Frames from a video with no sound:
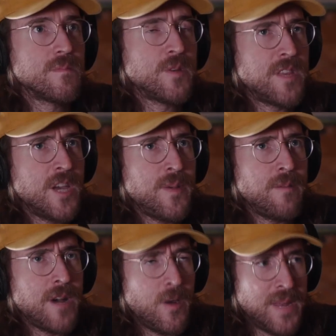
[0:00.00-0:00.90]
But think
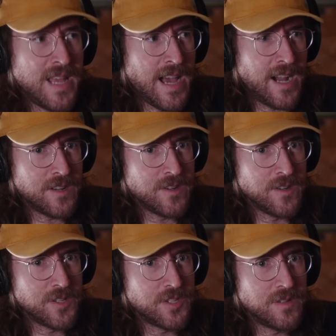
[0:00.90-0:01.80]
about how many
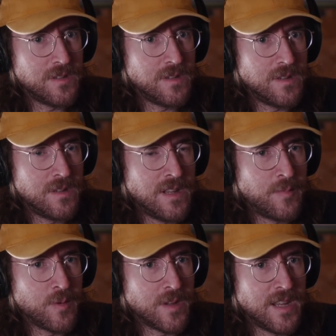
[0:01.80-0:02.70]
actors
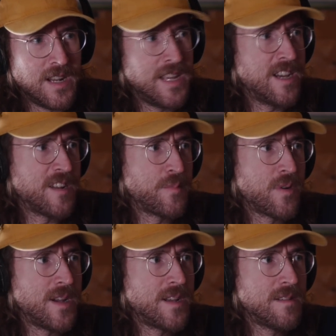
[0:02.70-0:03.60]
never get any kind of break.